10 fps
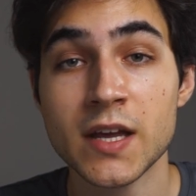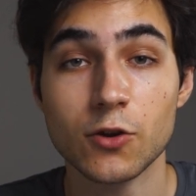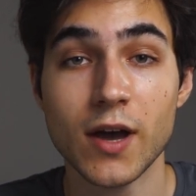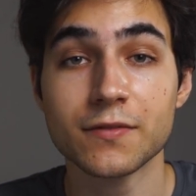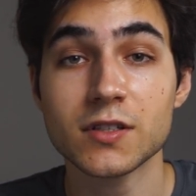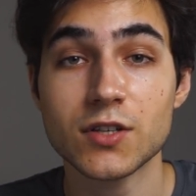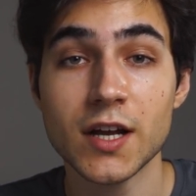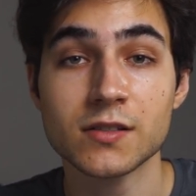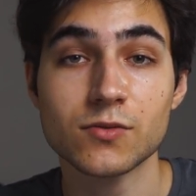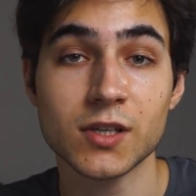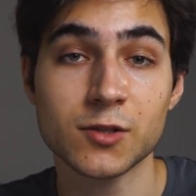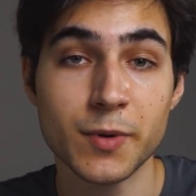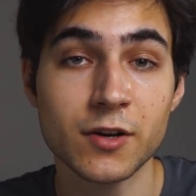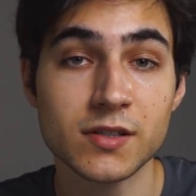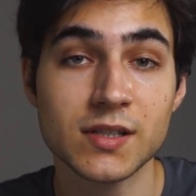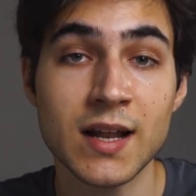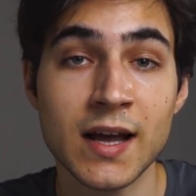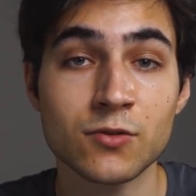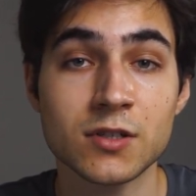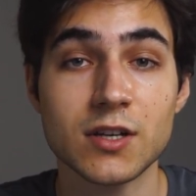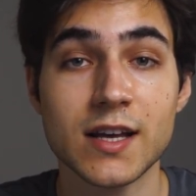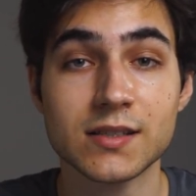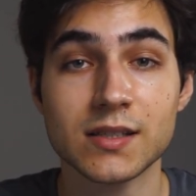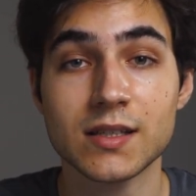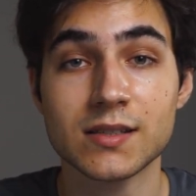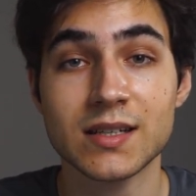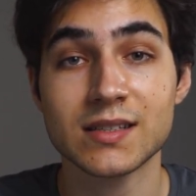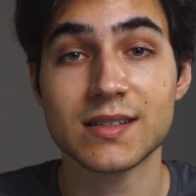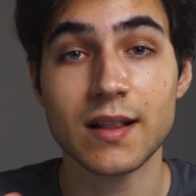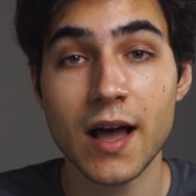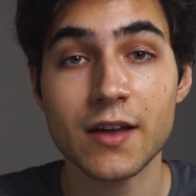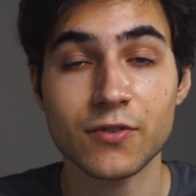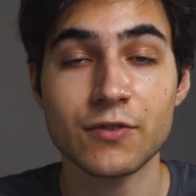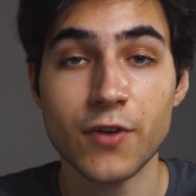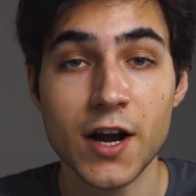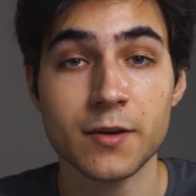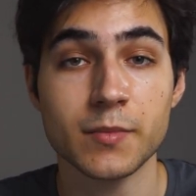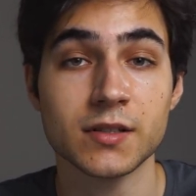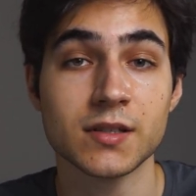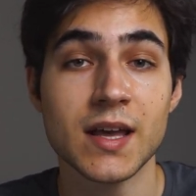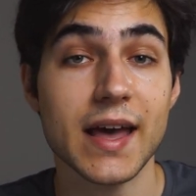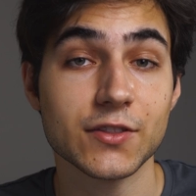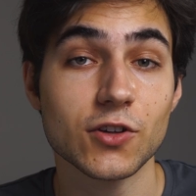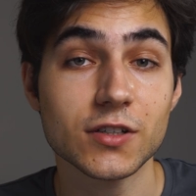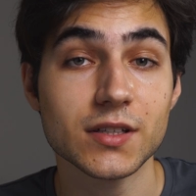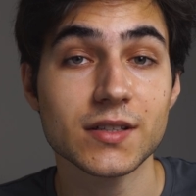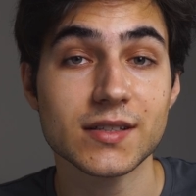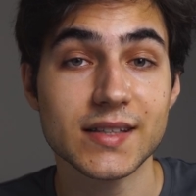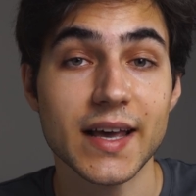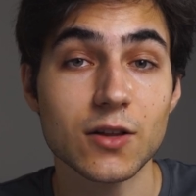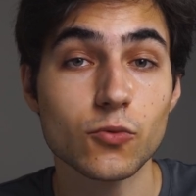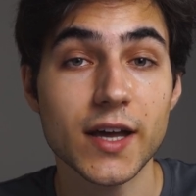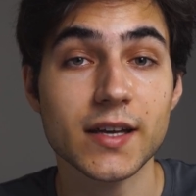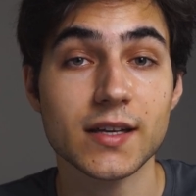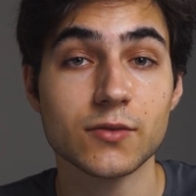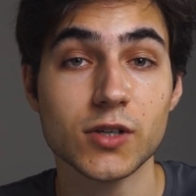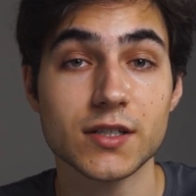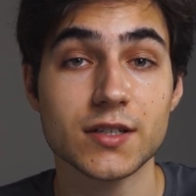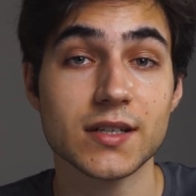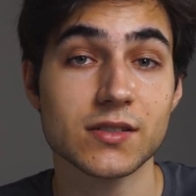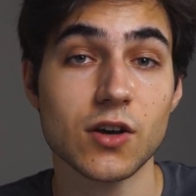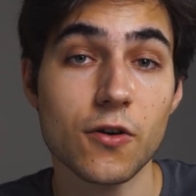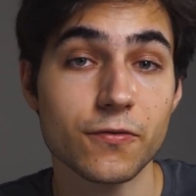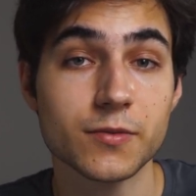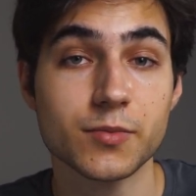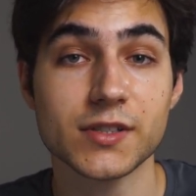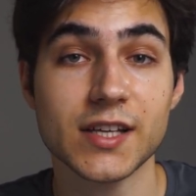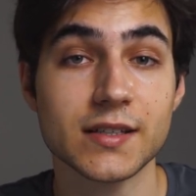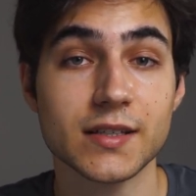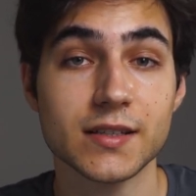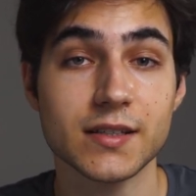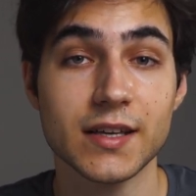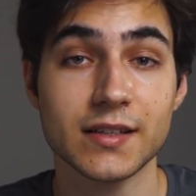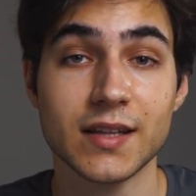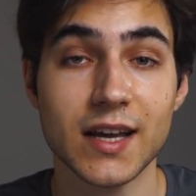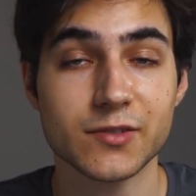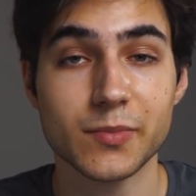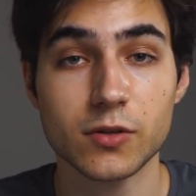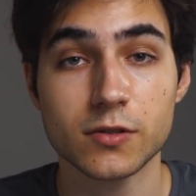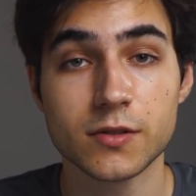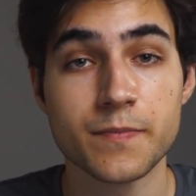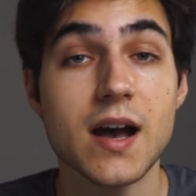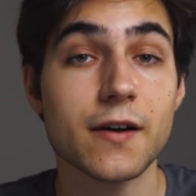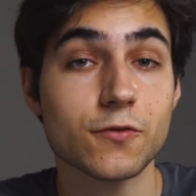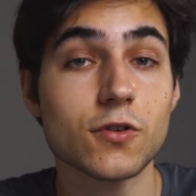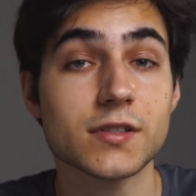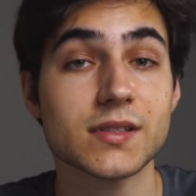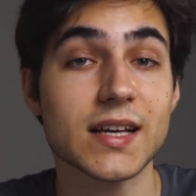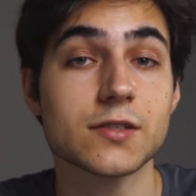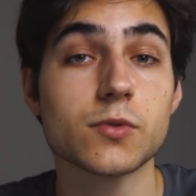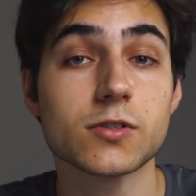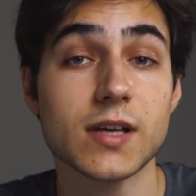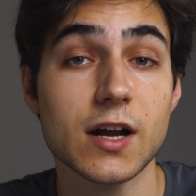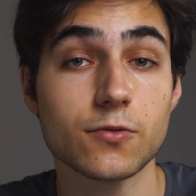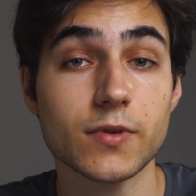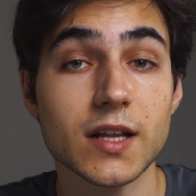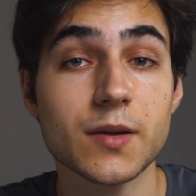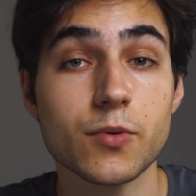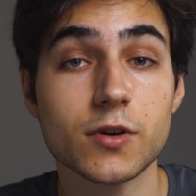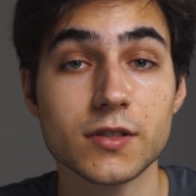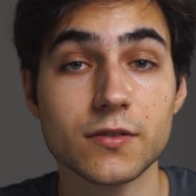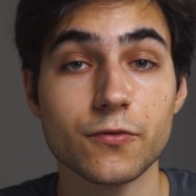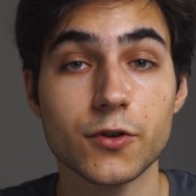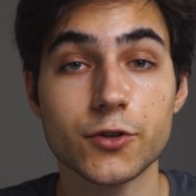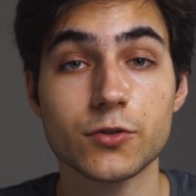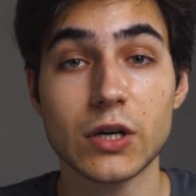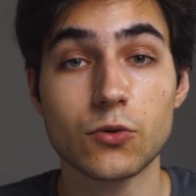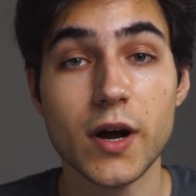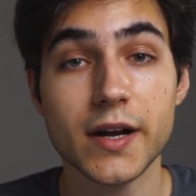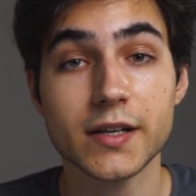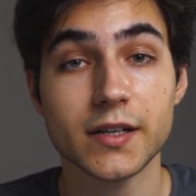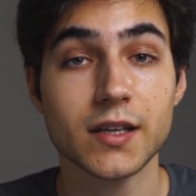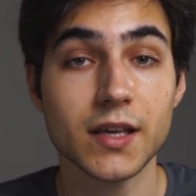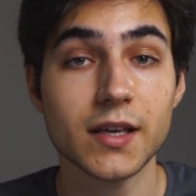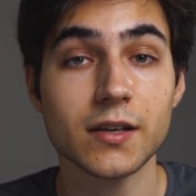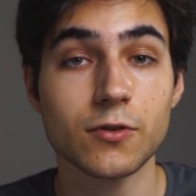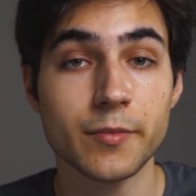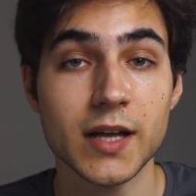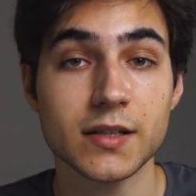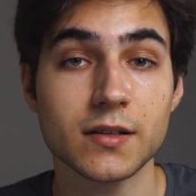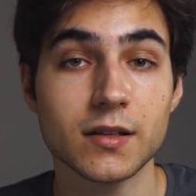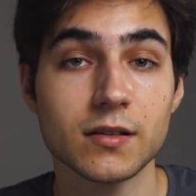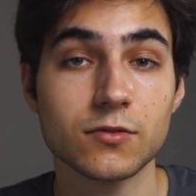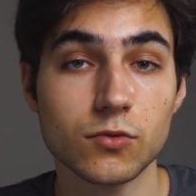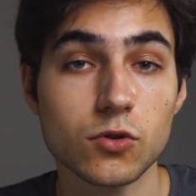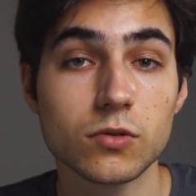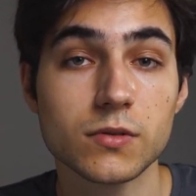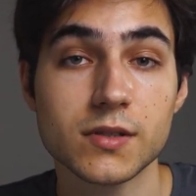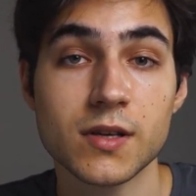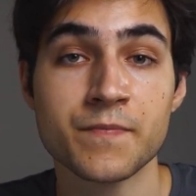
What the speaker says: you have the chance to experience the language as it is in its live environment, and not in the stale way in which it is often presented in textbooks. Of course, textbooks are really important for you to acquire key grammatical rules